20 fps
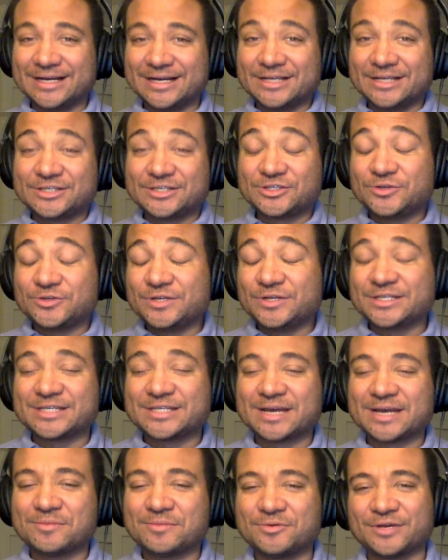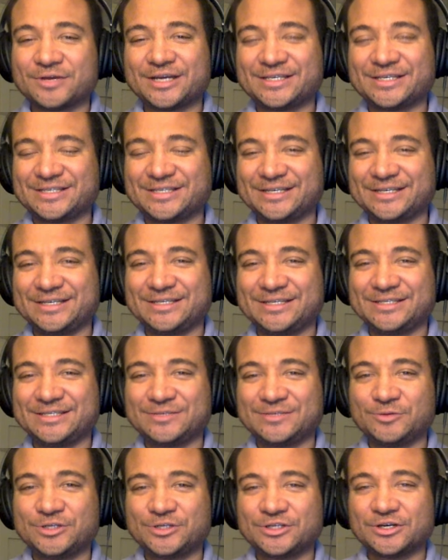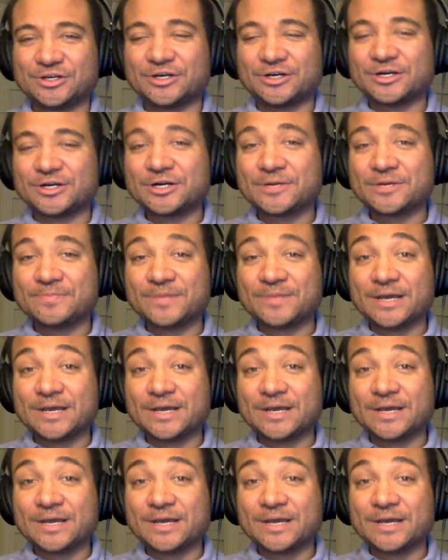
student sample essays, which are